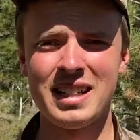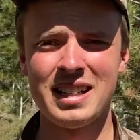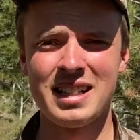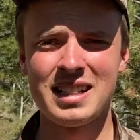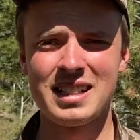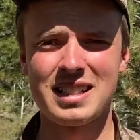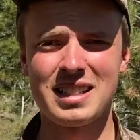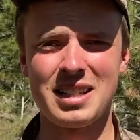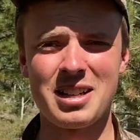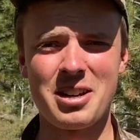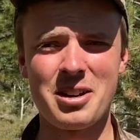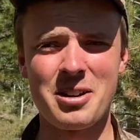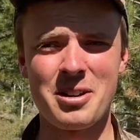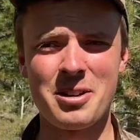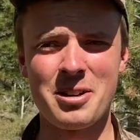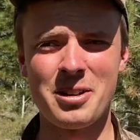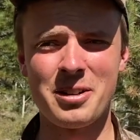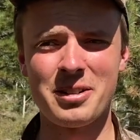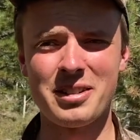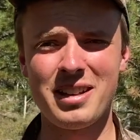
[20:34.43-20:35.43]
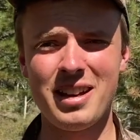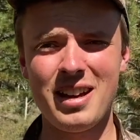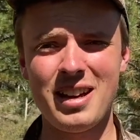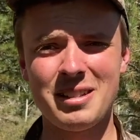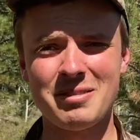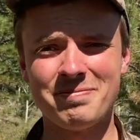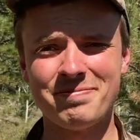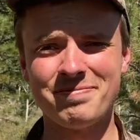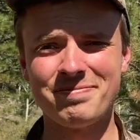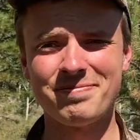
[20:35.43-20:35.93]
So yeah,
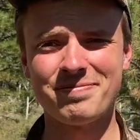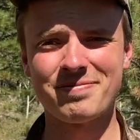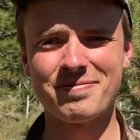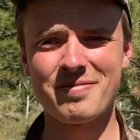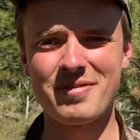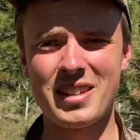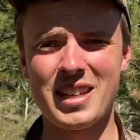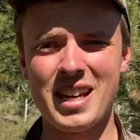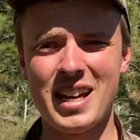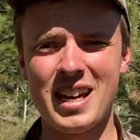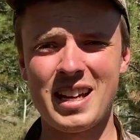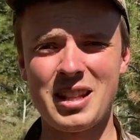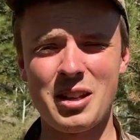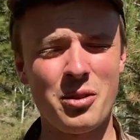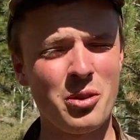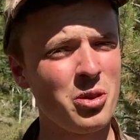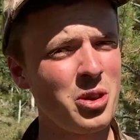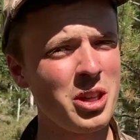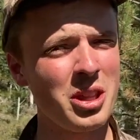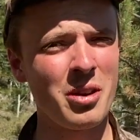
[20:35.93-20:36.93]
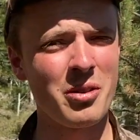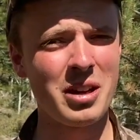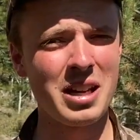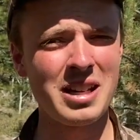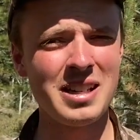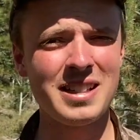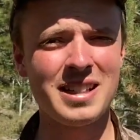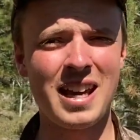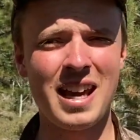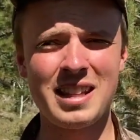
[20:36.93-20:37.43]
the only thing that would
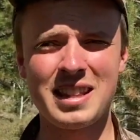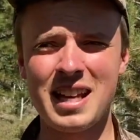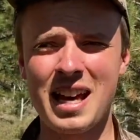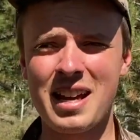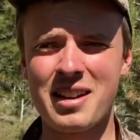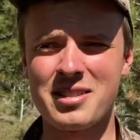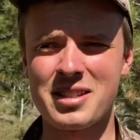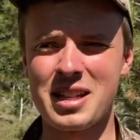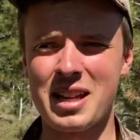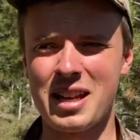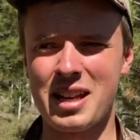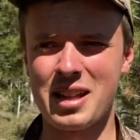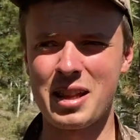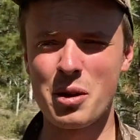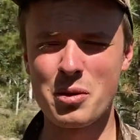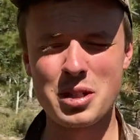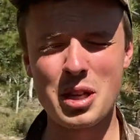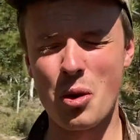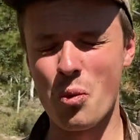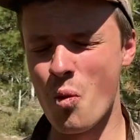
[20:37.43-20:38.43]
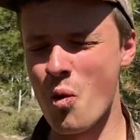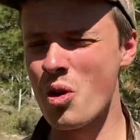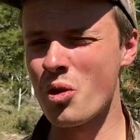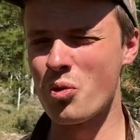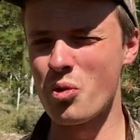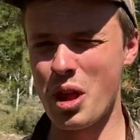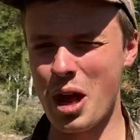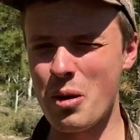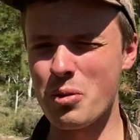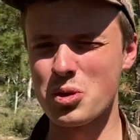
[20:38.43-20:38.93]
indicate that is that there was that one
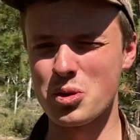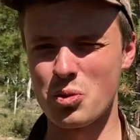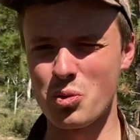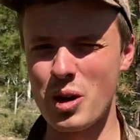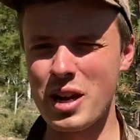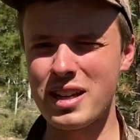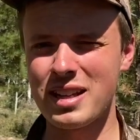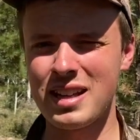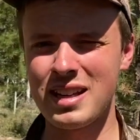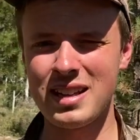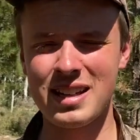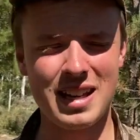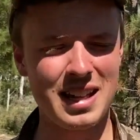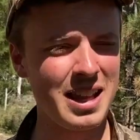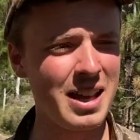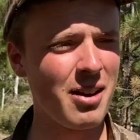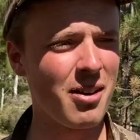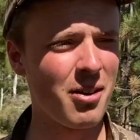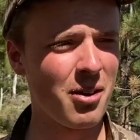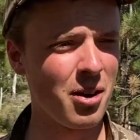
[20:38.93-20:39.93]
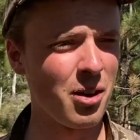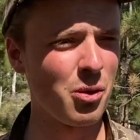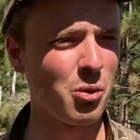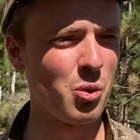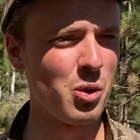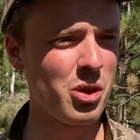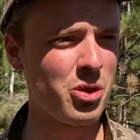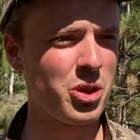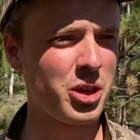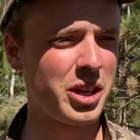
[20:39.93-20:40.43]
that was raking and they are
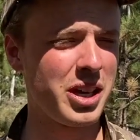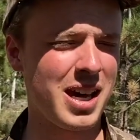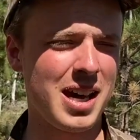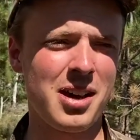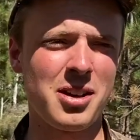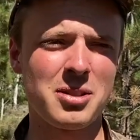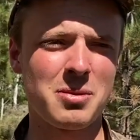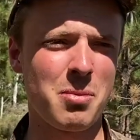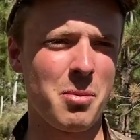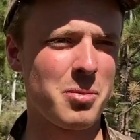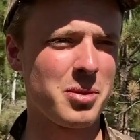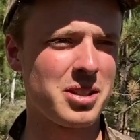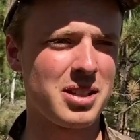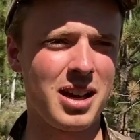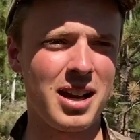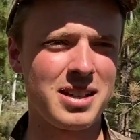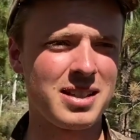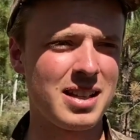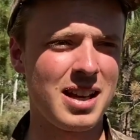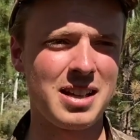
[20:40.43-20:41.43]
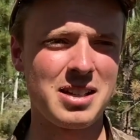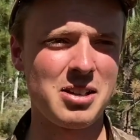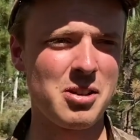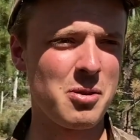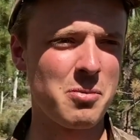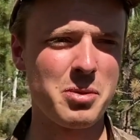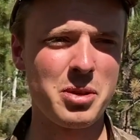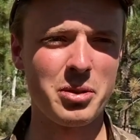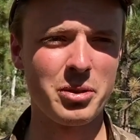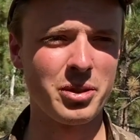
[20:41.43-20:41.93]
with the cows, but besides that, no
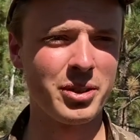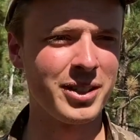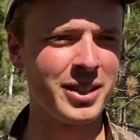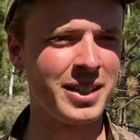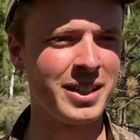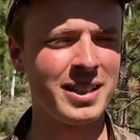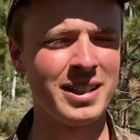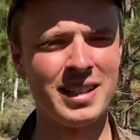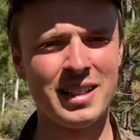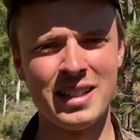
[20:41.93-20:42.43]
bugling,